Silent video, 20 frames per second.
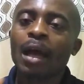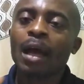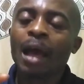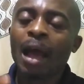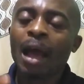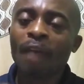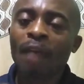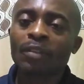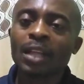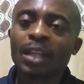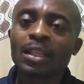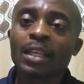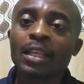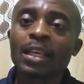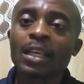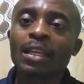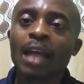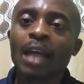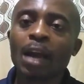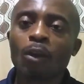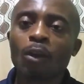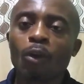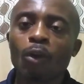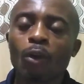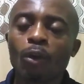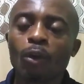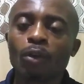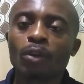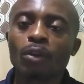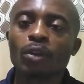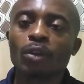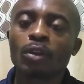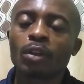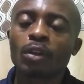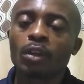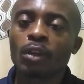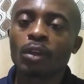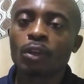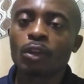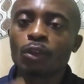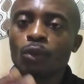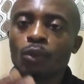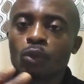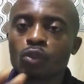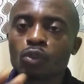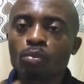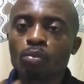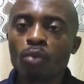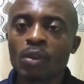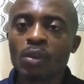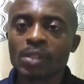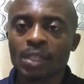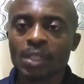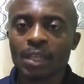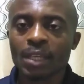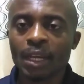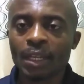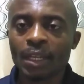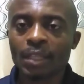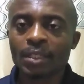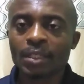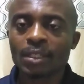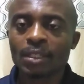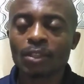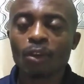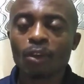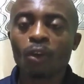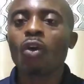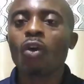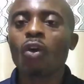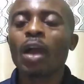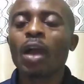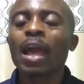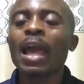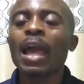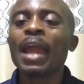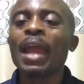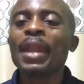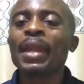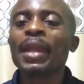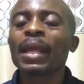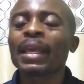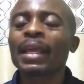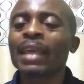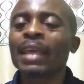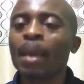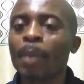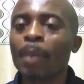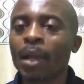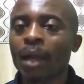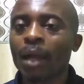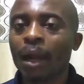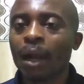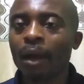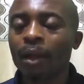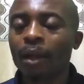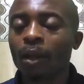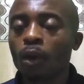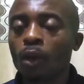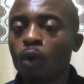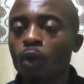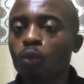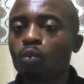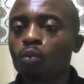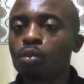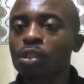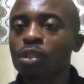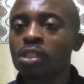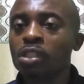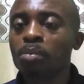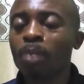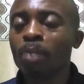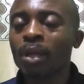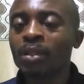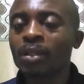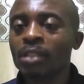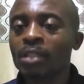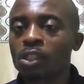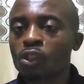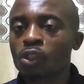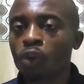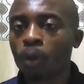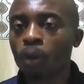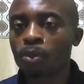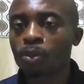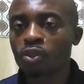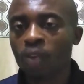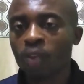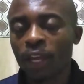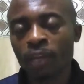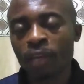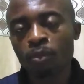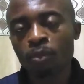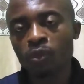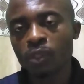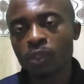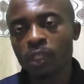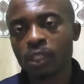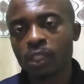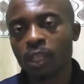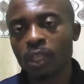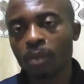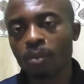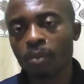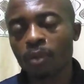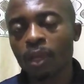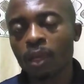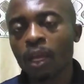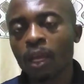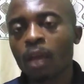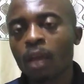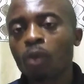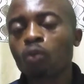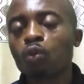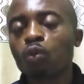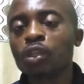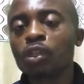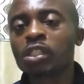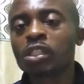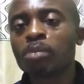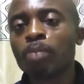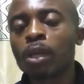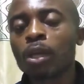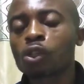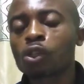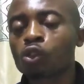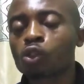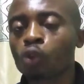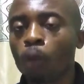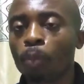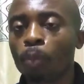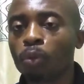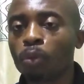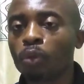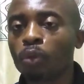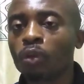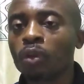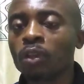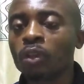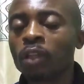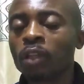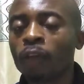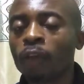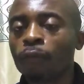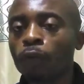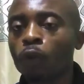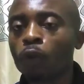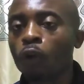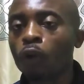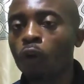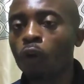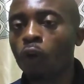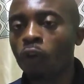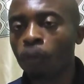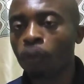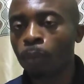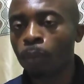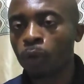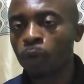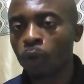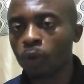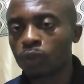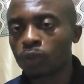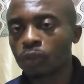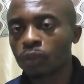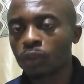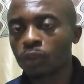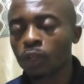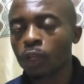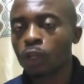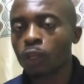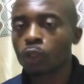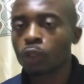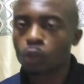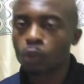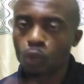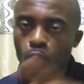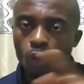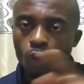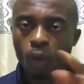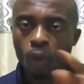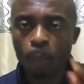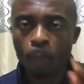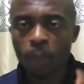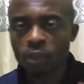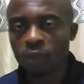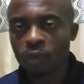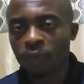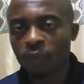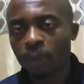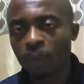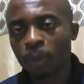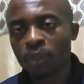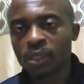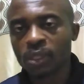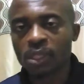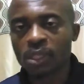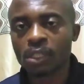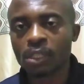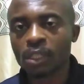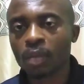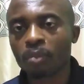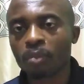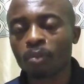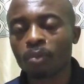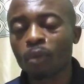After taking alcohol, you smoke cigarettes or any chemical which may disrupt your immune system, which may stop the flow of blood to all parts of your body system.